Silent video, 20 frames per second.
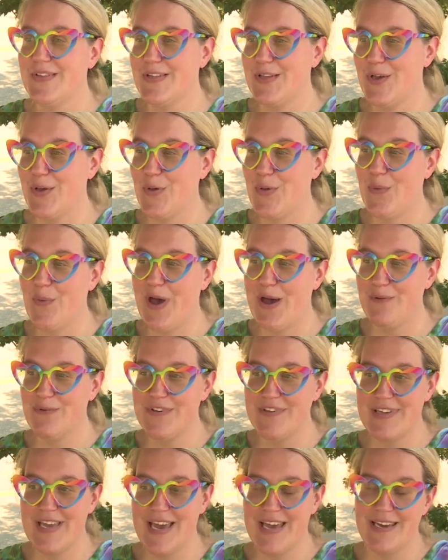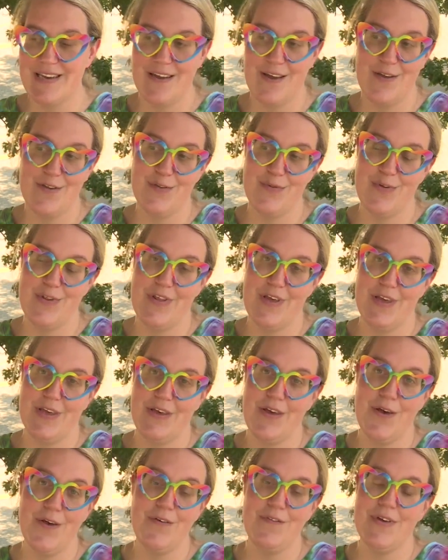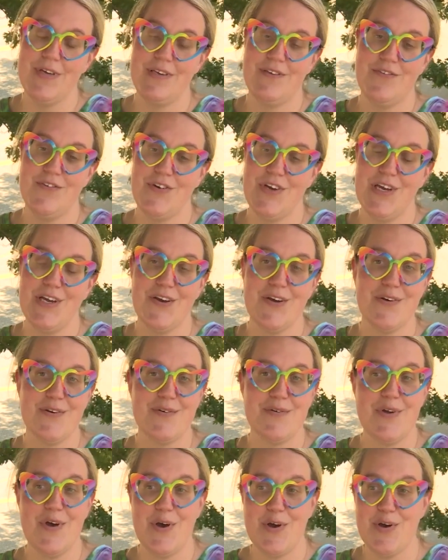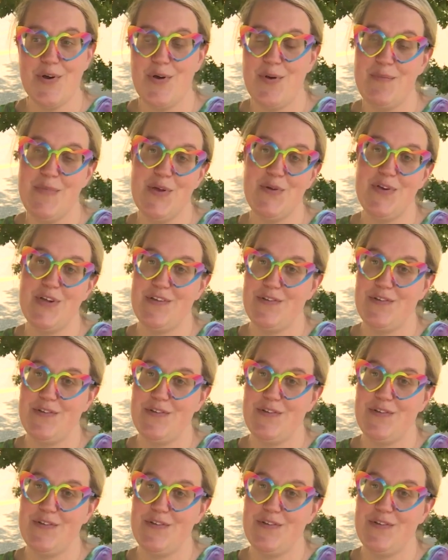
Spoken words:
So I was diagnosed with a COVID triggered autoimmune